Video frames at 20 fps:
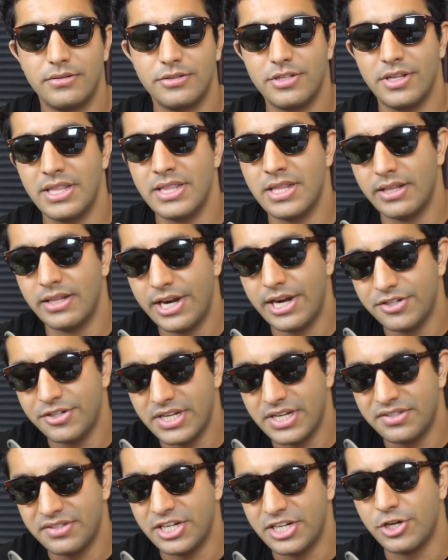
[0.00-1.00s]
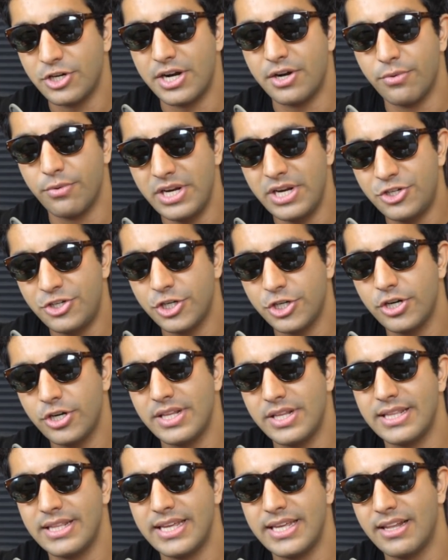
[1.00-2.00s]
So then the letter says they tried to reach her,
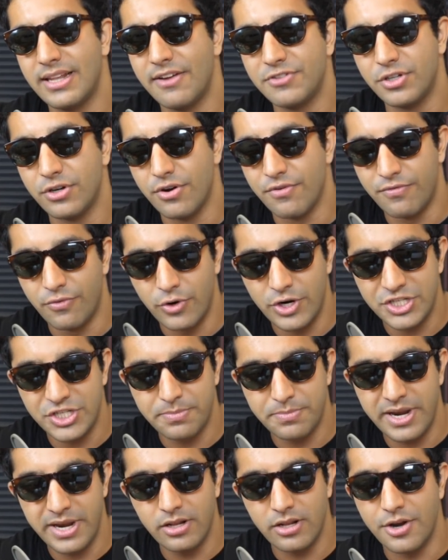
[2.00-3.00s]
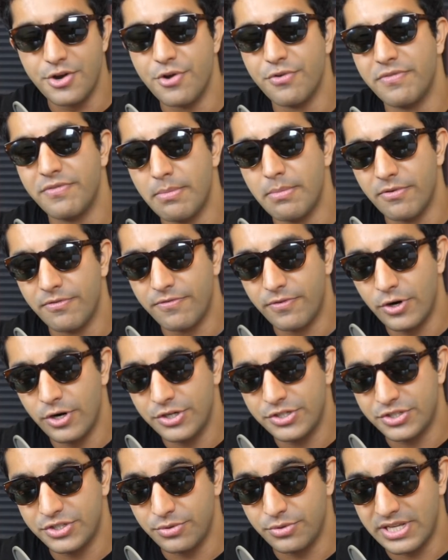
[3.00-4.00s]
and then they left her a voicemail on November
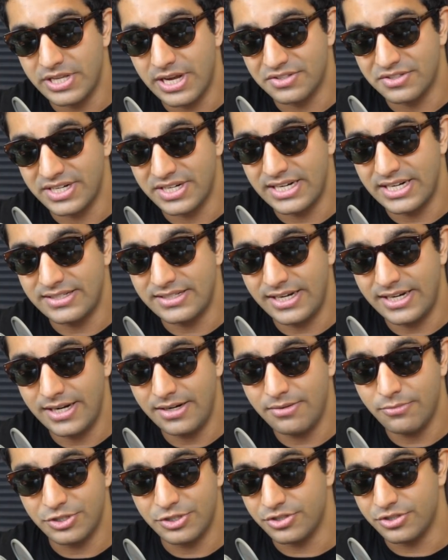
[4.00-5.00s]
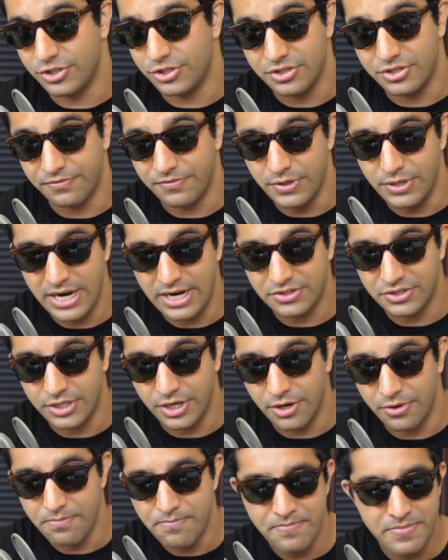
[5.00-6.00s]
1st, 2018, which is just a few days
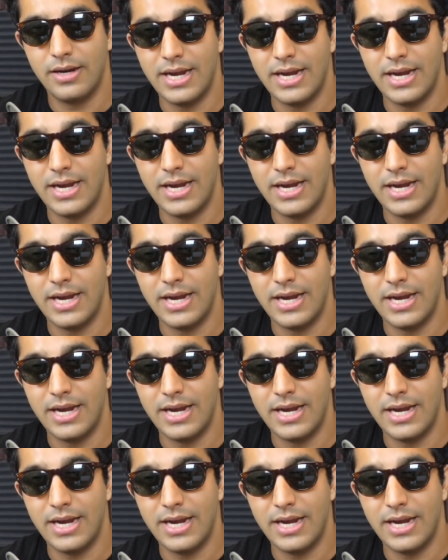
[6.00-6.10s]
ago.